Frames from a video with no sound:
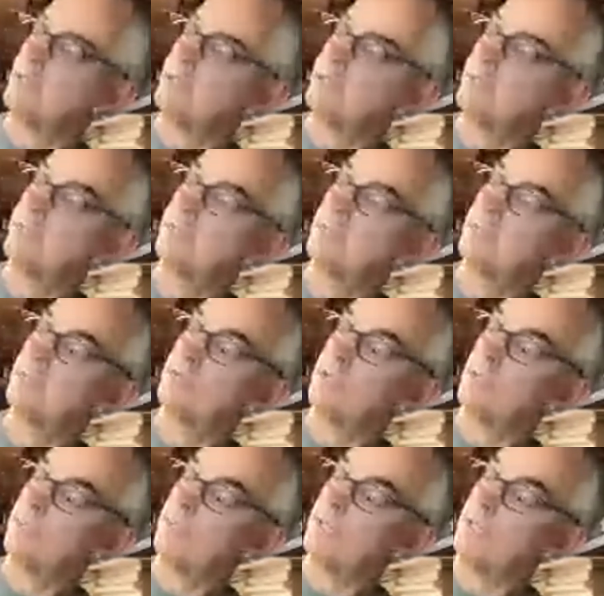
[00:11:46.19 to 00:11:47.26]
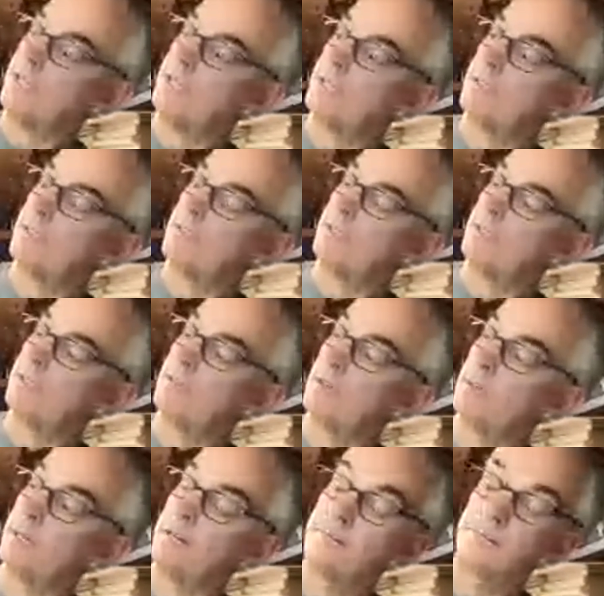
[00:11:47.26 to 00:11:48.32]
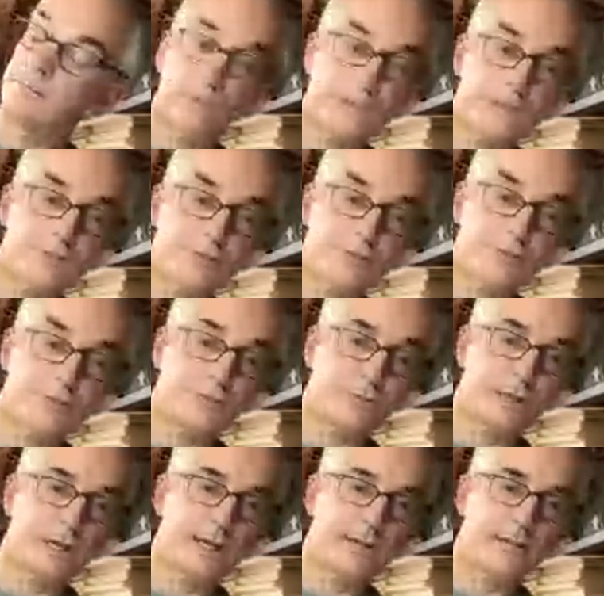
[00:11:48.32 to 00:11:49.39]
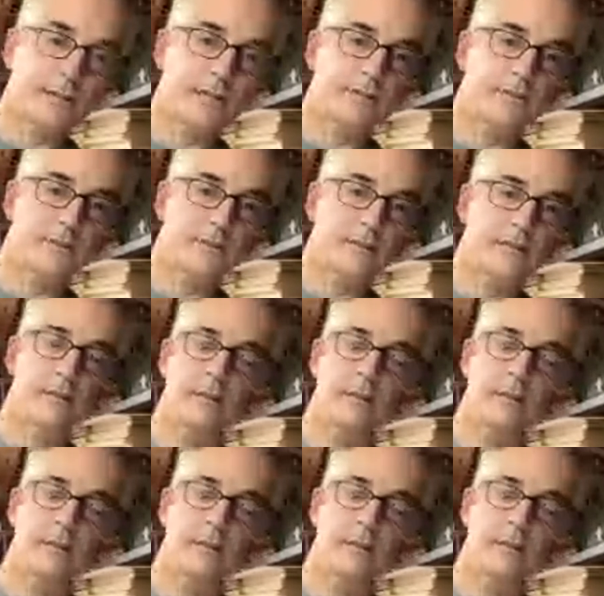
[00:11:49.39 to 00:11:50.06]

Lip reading: This strap right here is about 4 inches wide and goes the length.